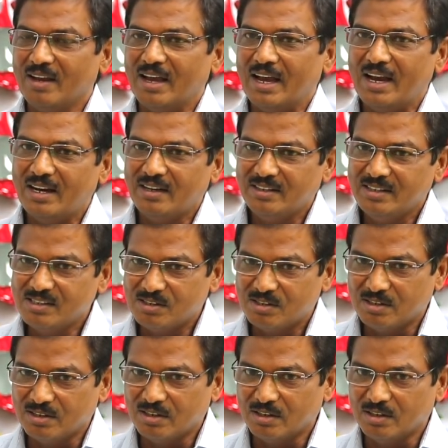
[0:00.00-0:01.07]
and
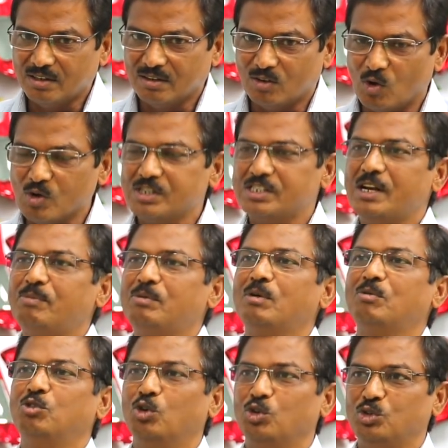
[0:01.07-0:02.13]
this concept
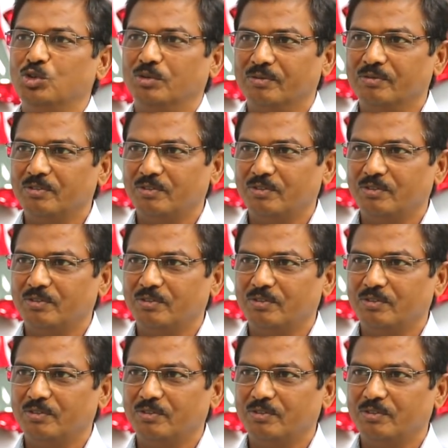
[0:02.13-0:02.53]
of dojo,